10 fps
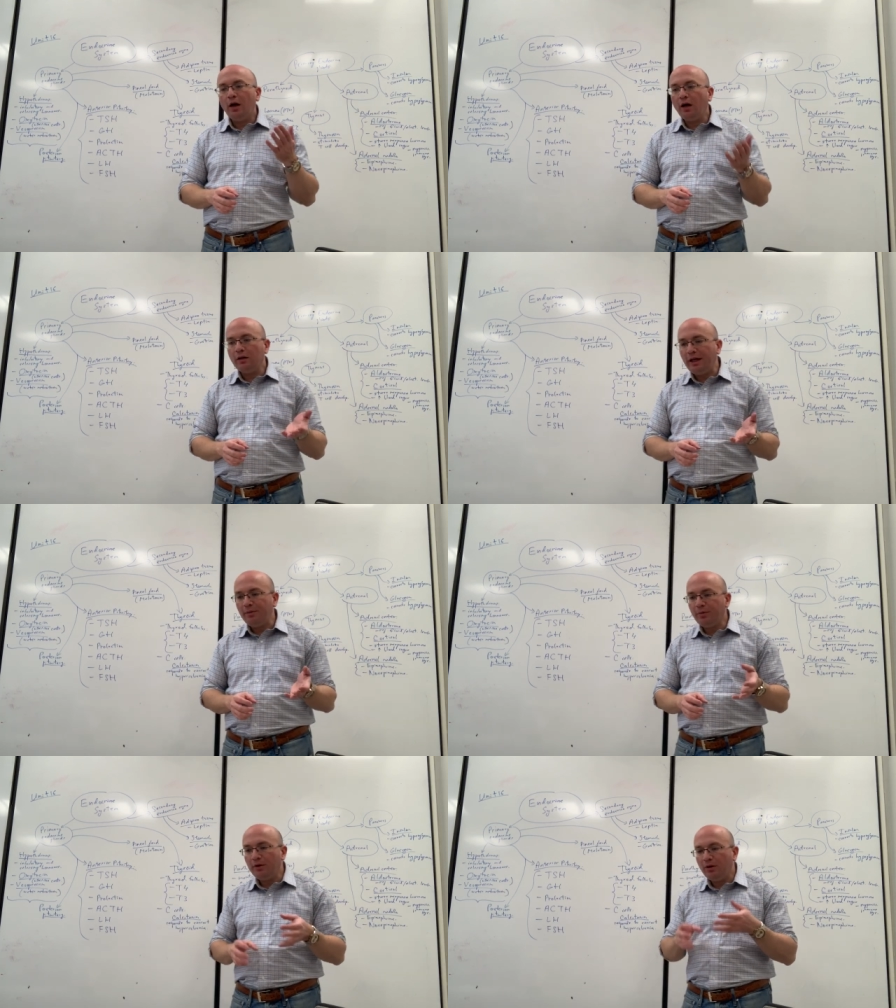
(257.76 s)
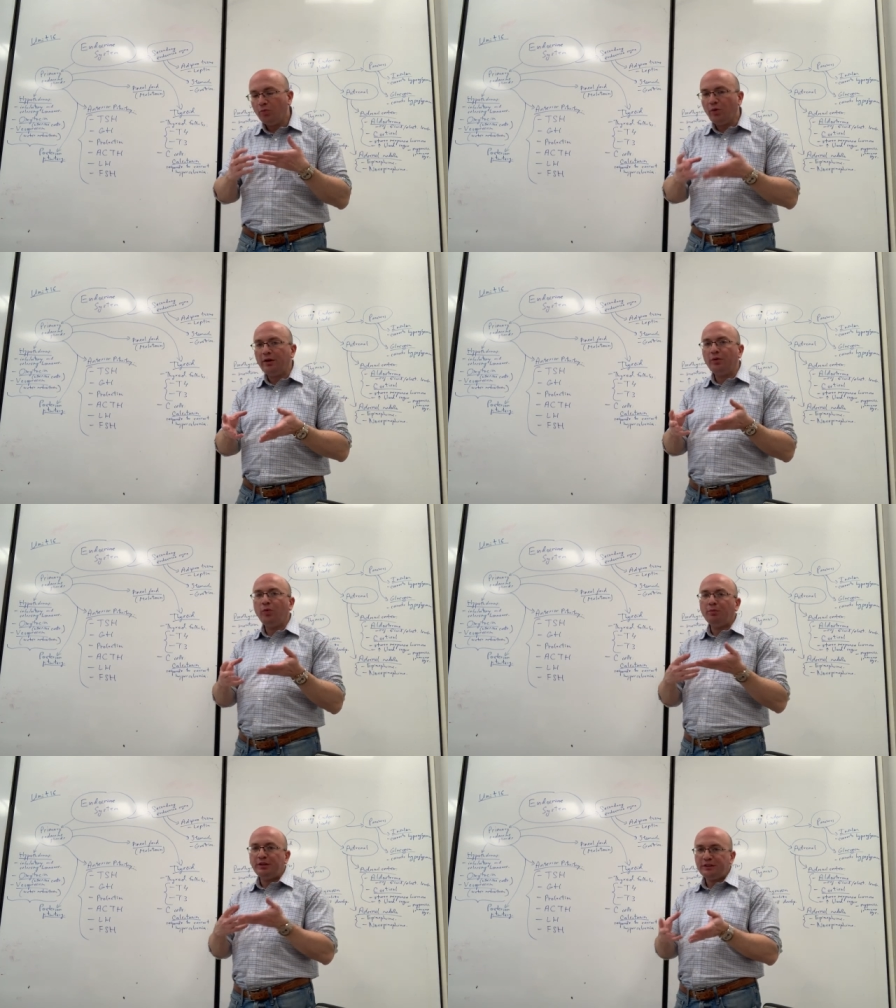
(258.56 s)
uh, labor when the
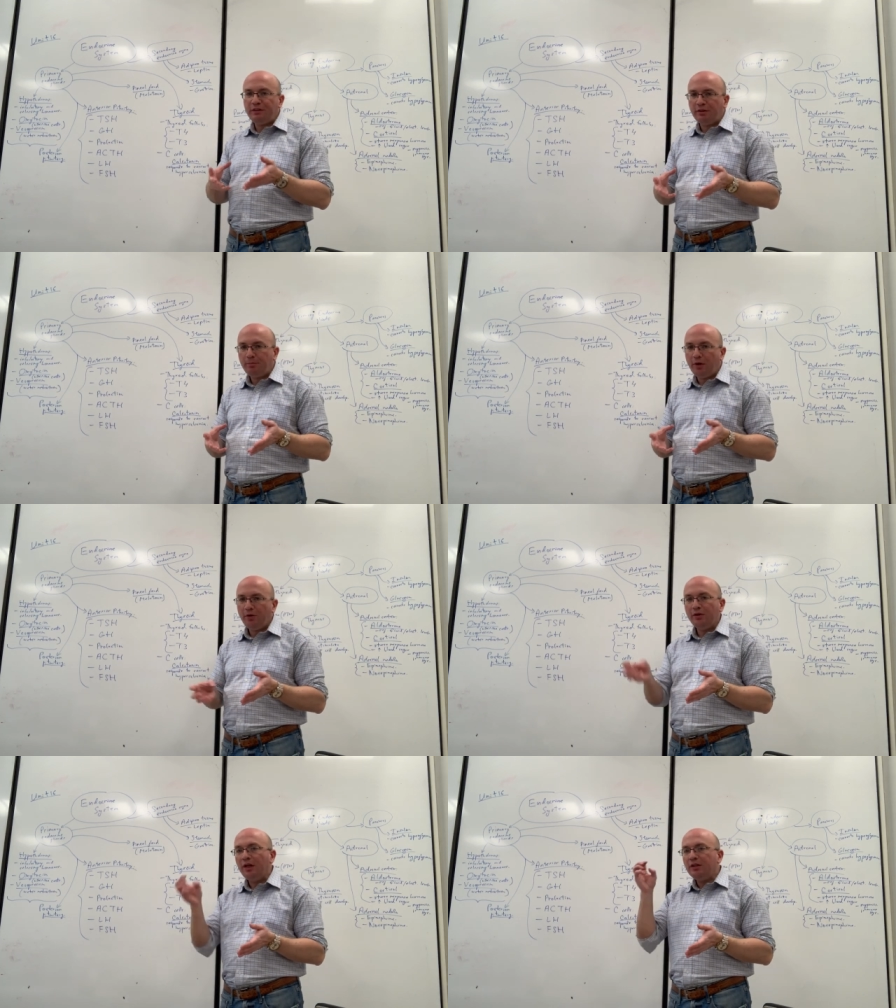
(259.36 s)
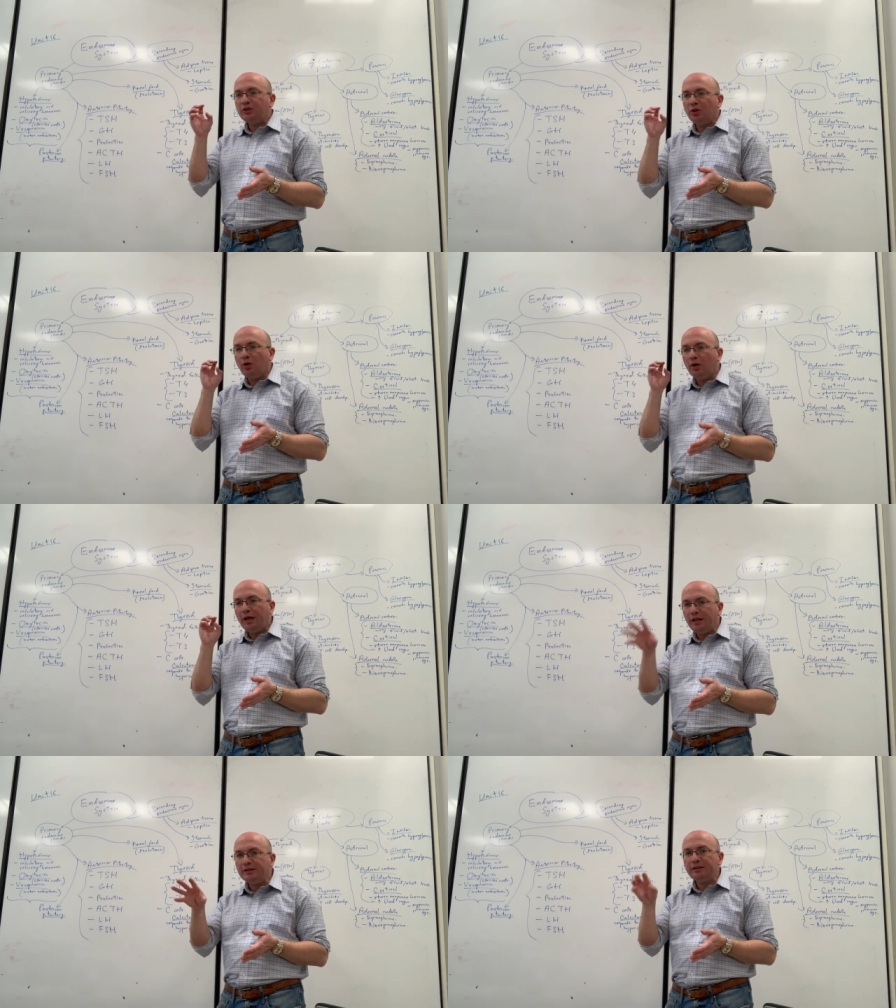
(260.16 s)
woman is giving birth. So
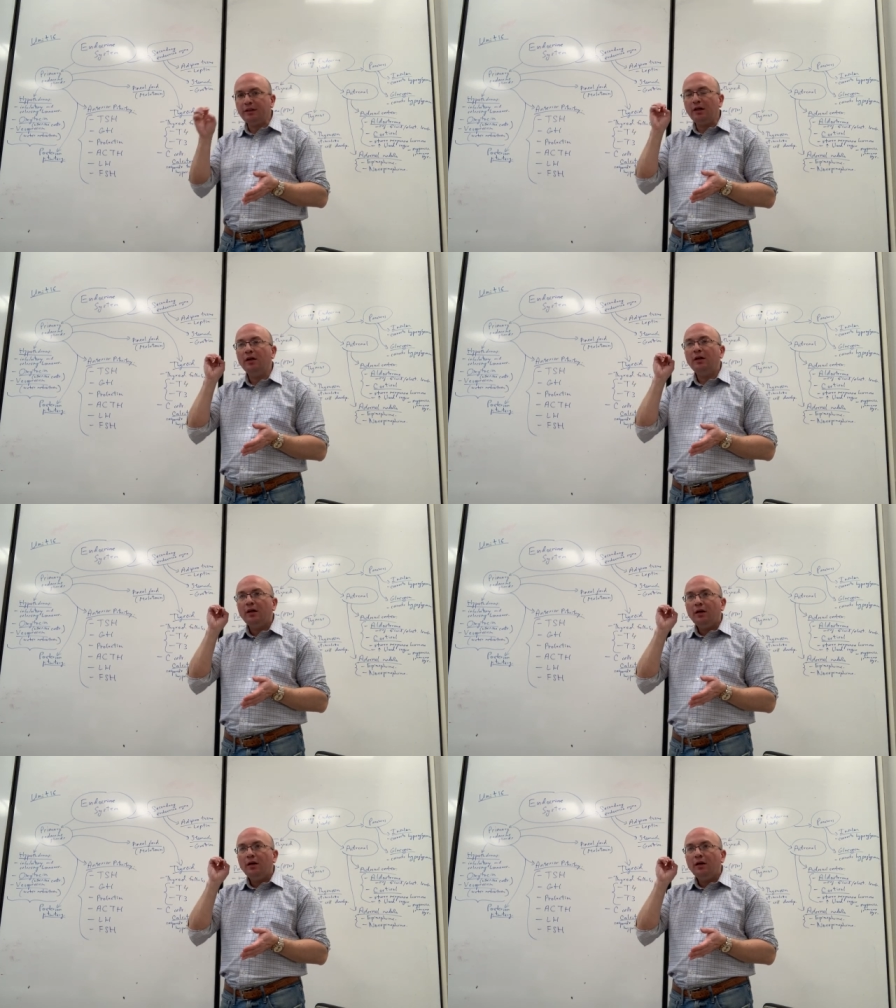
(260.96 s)
it's the